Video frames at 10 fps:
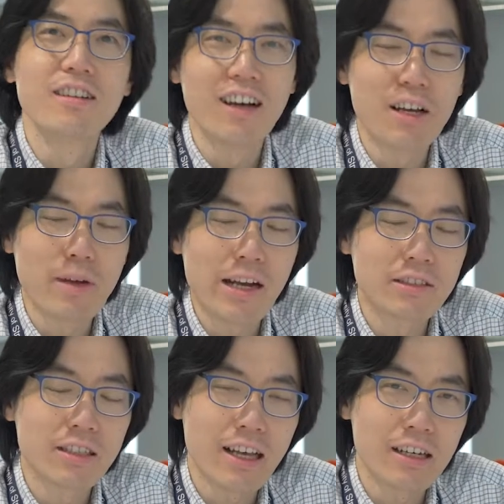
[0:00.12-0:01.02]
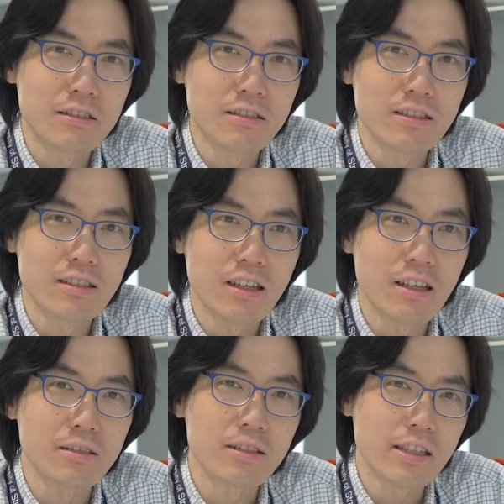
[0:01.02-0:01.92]
I'm Aaron Lau, a
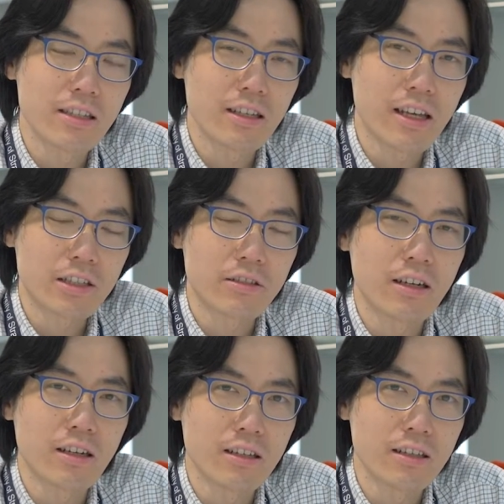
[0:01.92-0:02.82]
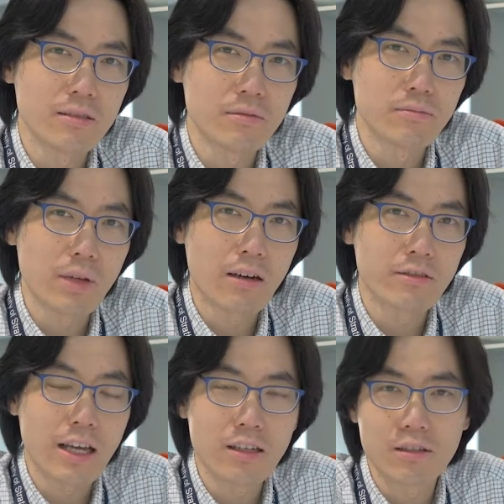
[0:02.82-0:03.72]
uh, Senior Lecturer in
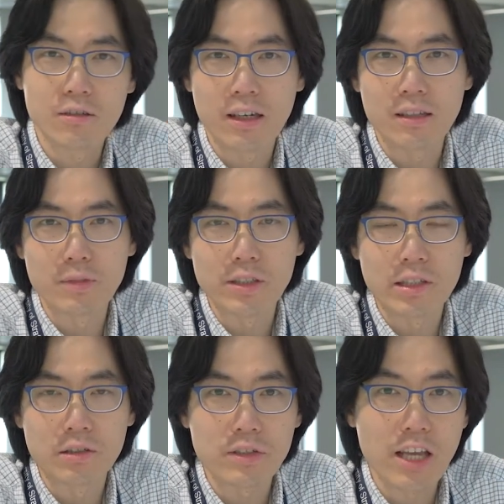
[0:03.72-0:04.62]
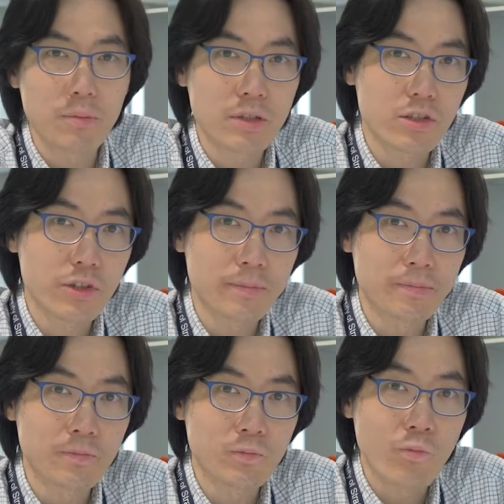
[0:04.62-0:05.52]
bio nano and Materials Chemistry.
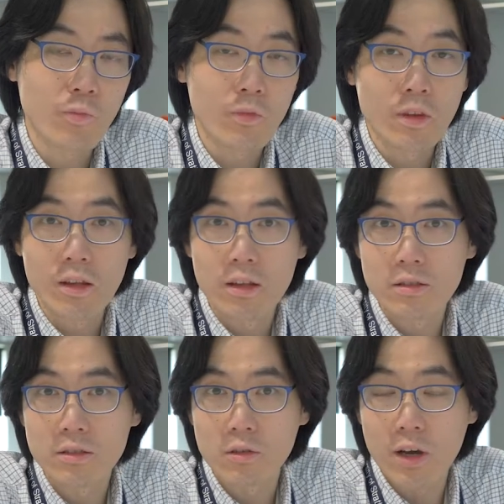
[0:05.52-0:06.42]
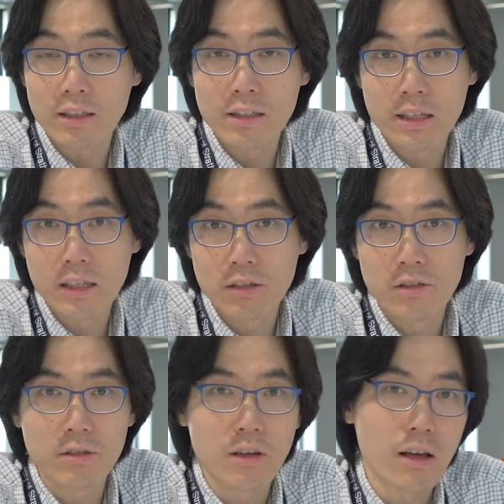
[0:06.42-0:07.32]
So I
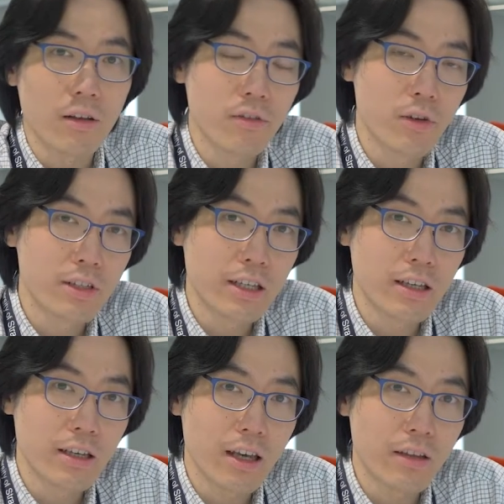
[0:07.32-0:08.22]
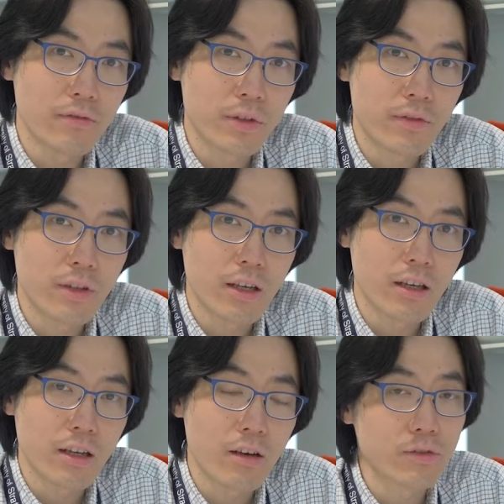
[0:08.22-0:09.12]
teach uh, third year and fifth
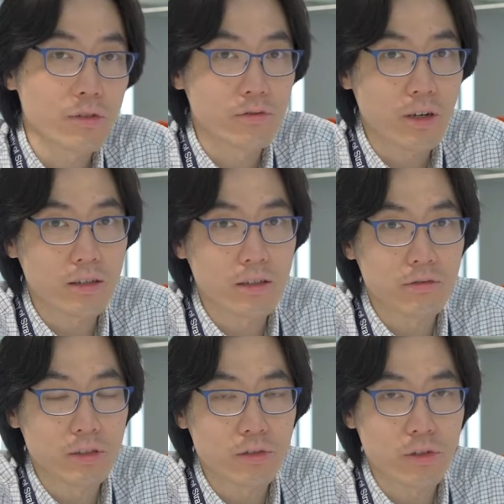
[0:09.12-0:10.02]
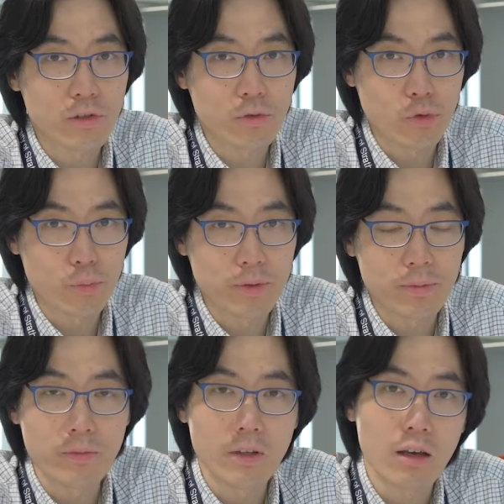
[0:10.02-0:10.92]
year and also run a research group
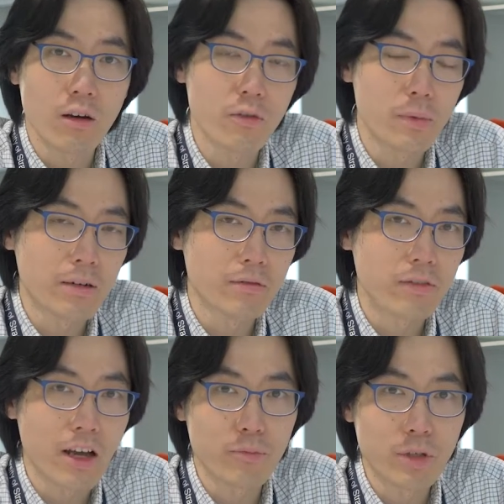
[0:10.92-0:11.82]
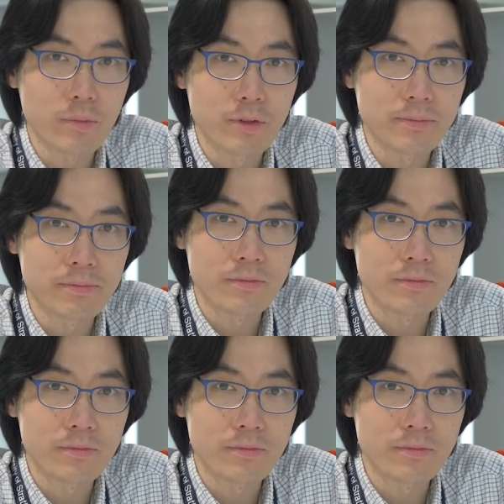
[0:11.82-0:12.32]
uh, of about five people.